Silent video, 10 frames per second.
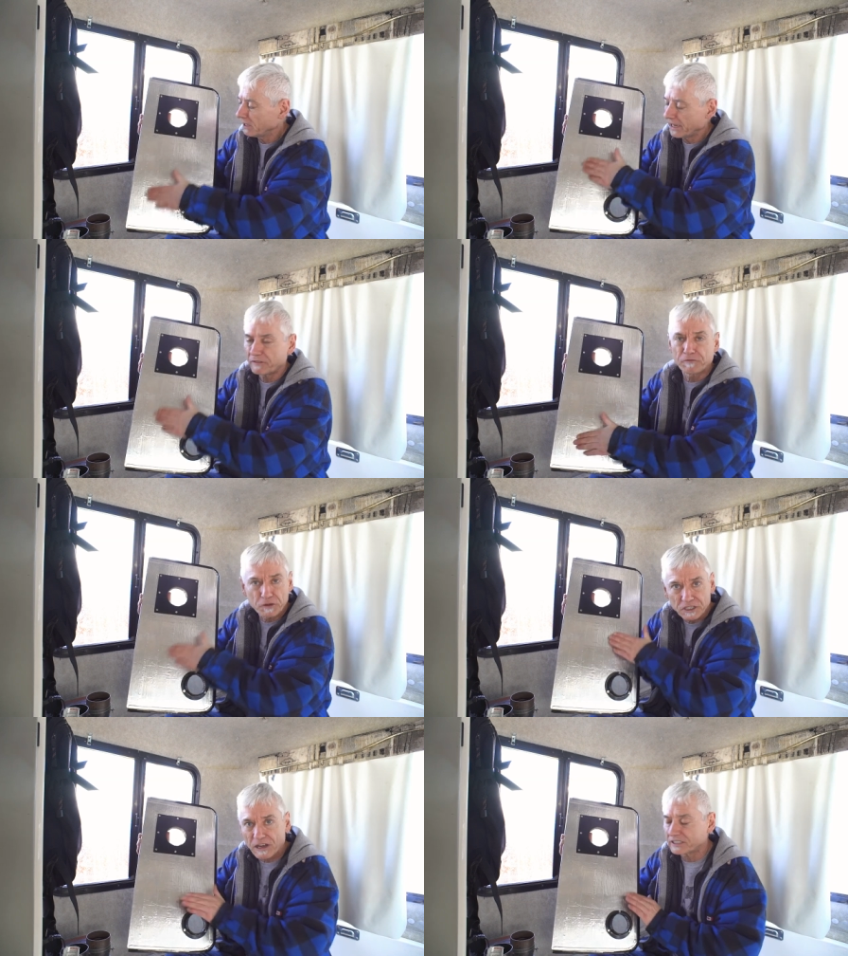like for
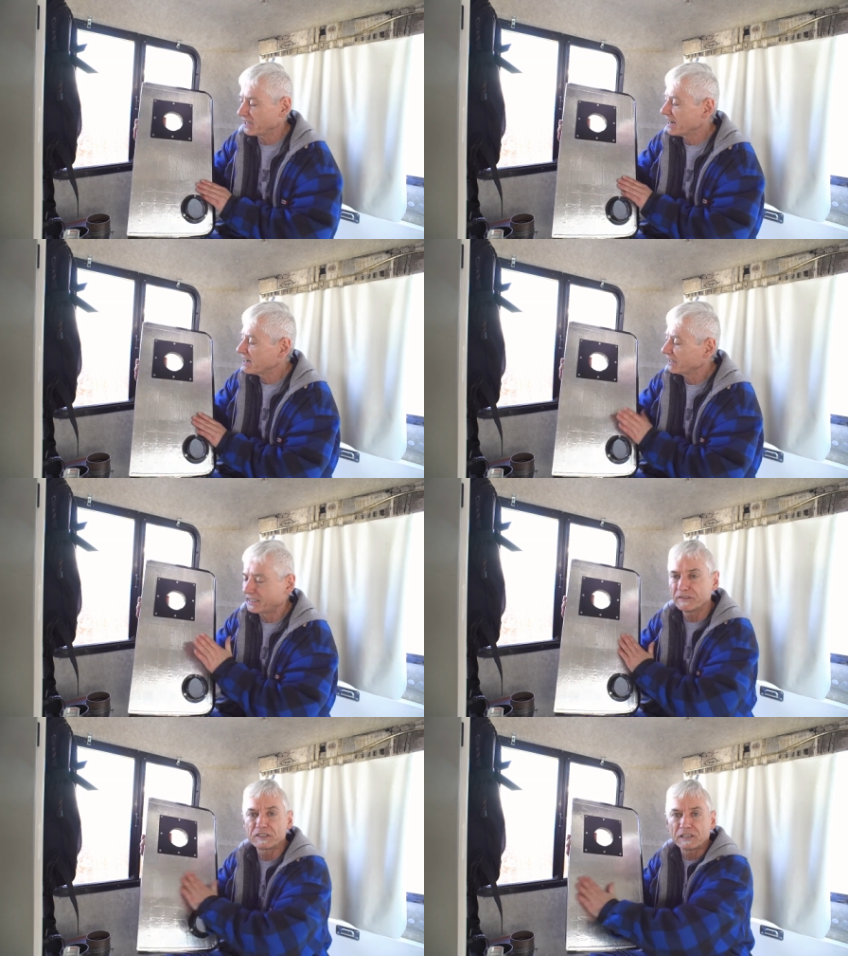ducting,
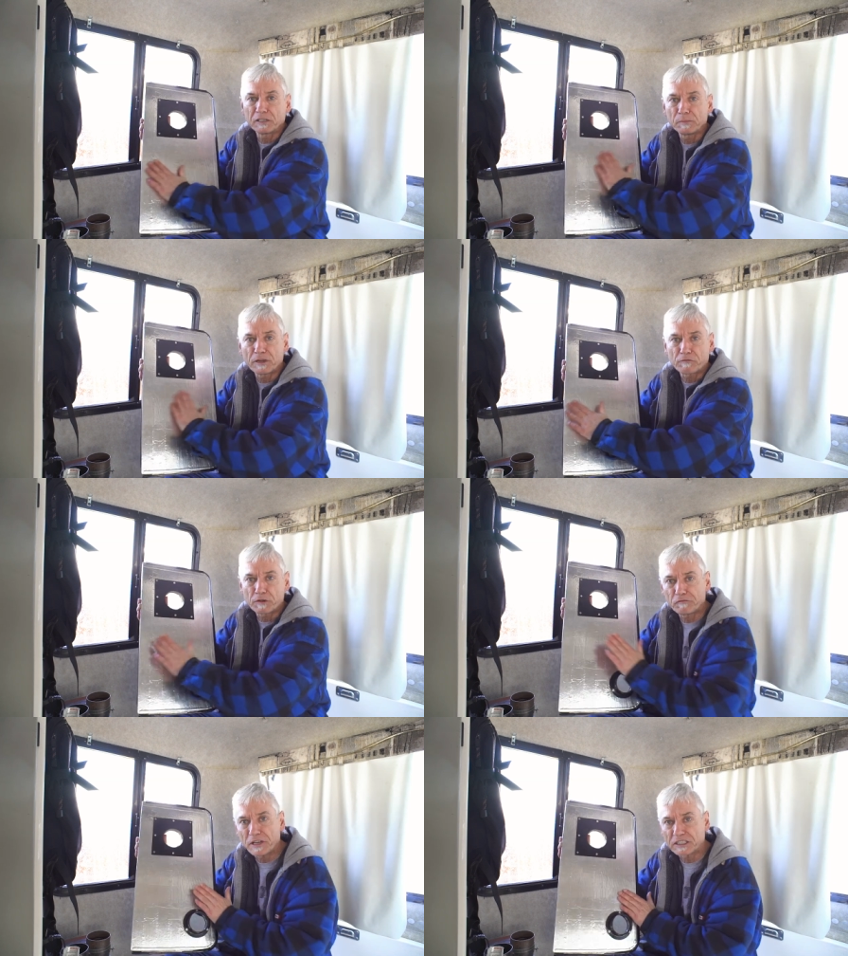gives it a little bit of
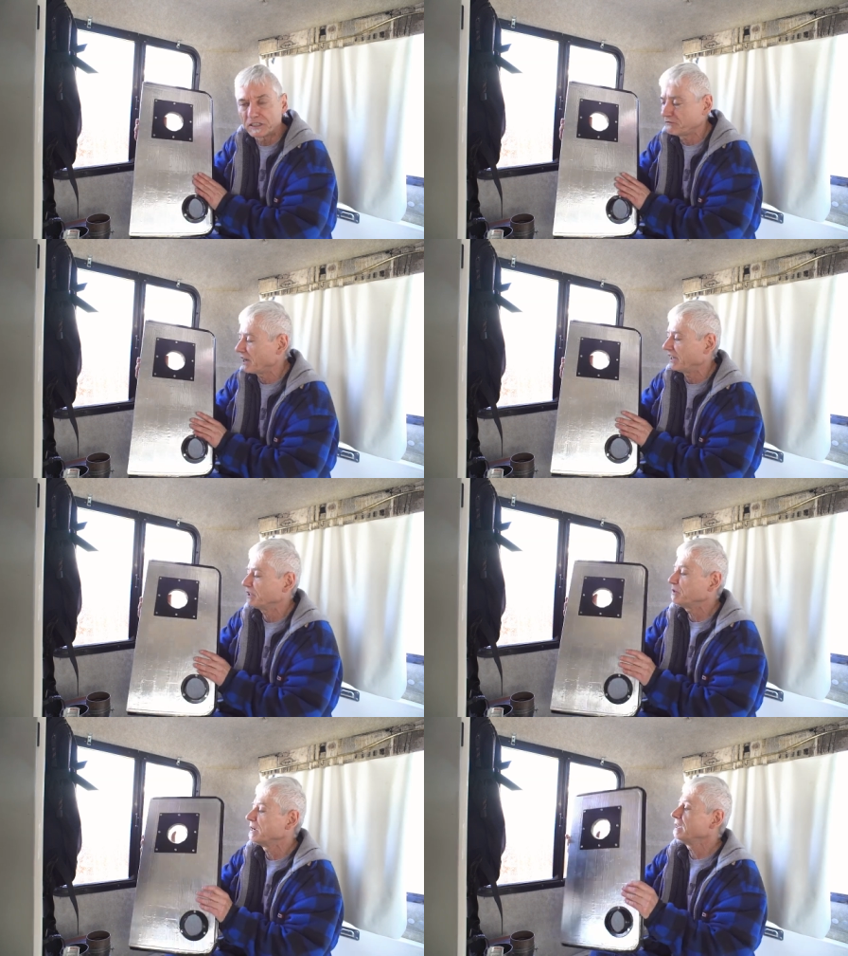reflective
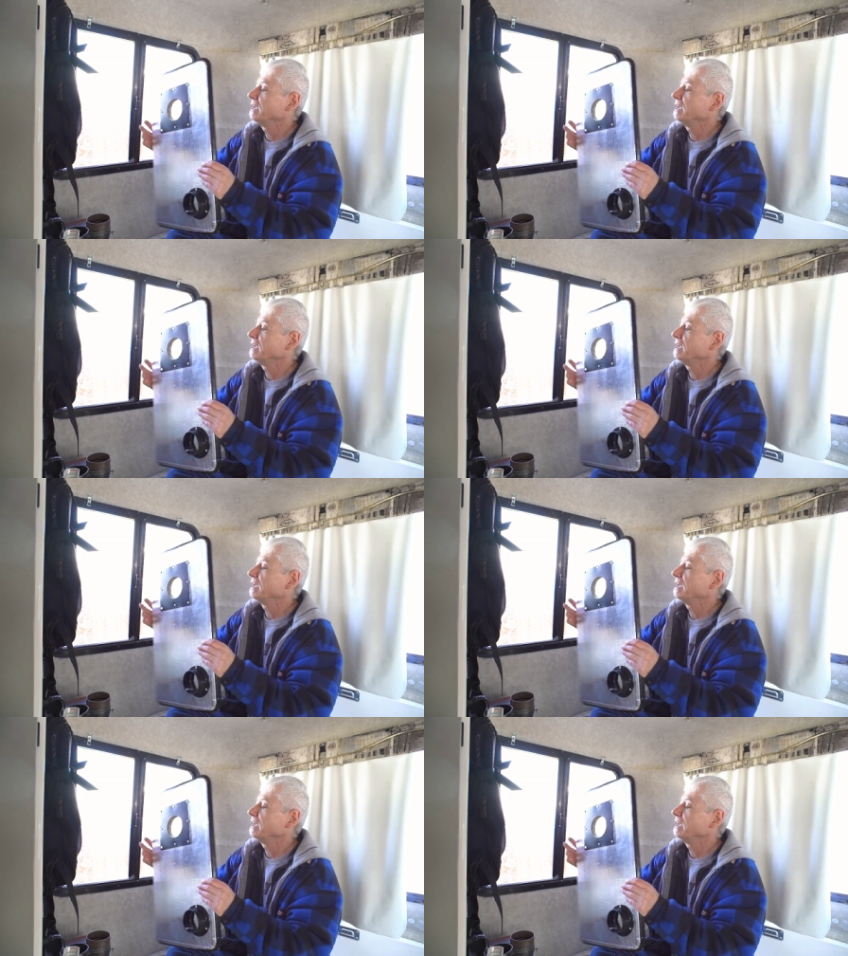value.